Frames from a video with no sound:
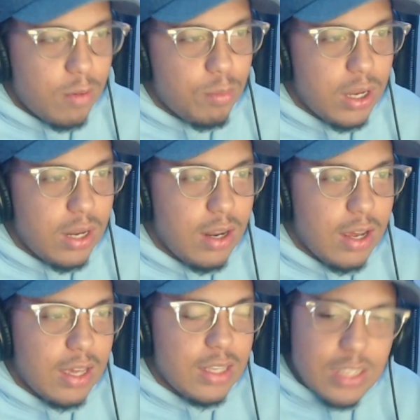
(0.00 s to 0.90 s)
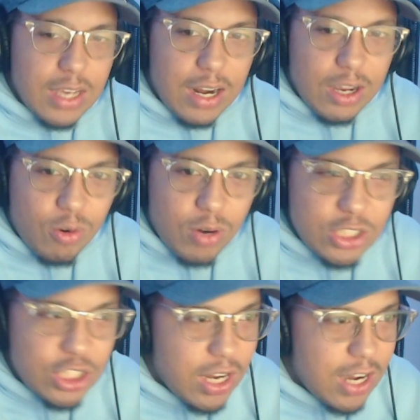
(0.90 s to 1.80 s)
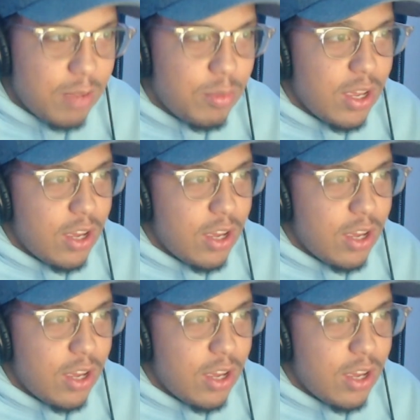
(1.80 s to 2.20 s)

but I guess you got to crunch time